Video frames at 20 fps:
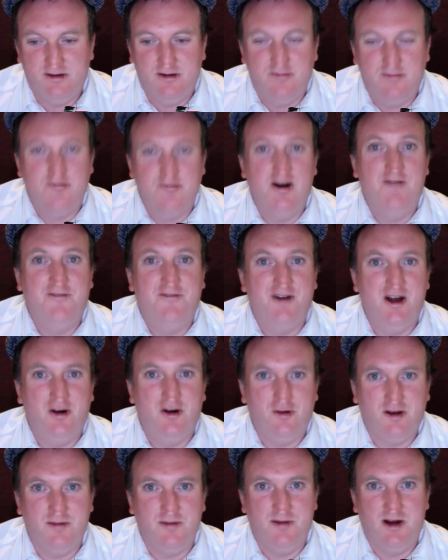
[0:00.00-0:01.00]

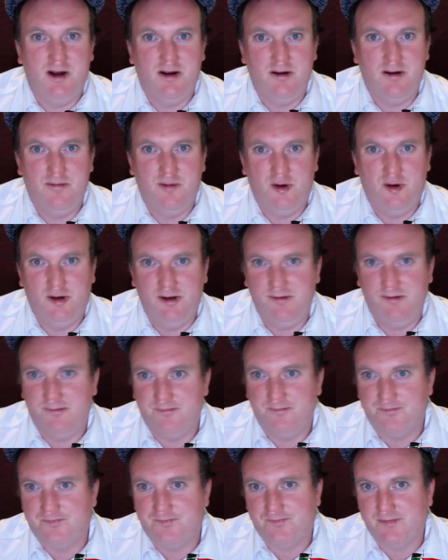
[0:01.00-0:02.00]
Rafael Kamara might
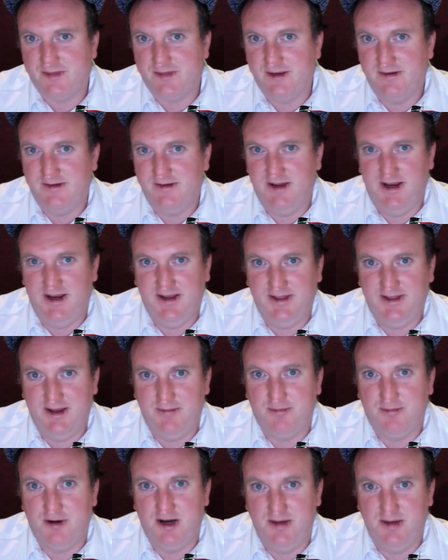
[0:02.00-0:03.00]
take
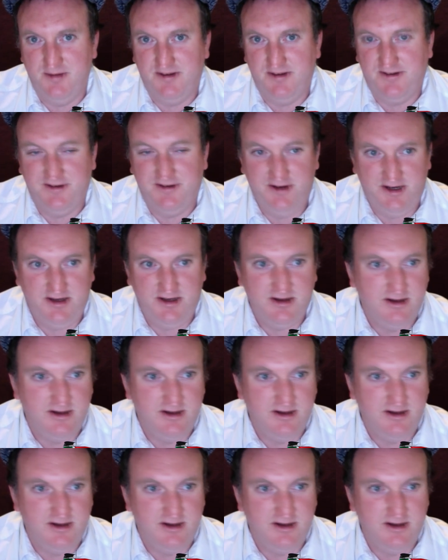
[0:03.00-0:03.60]
that Prema seat.